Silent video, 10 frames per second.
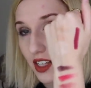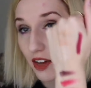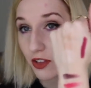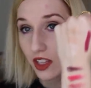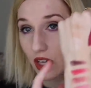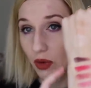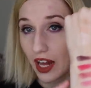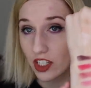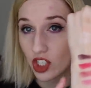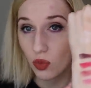I feel like it will
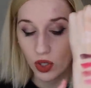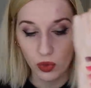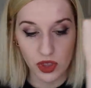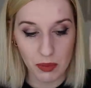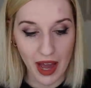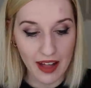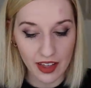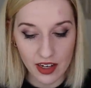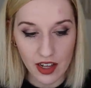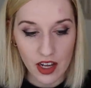actually work with the
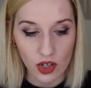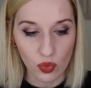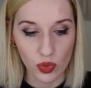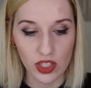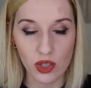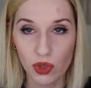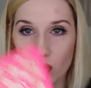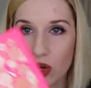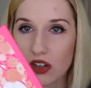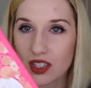palette really,
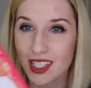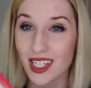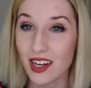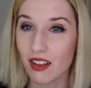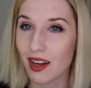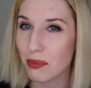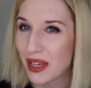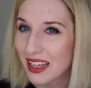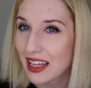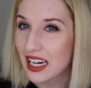really well because it's had a lot of
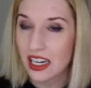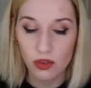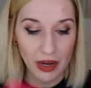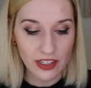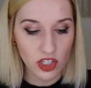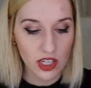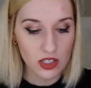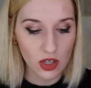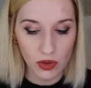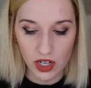pinky kind of red
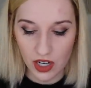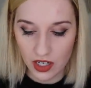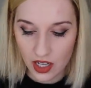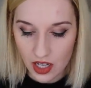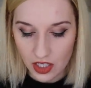shades going on.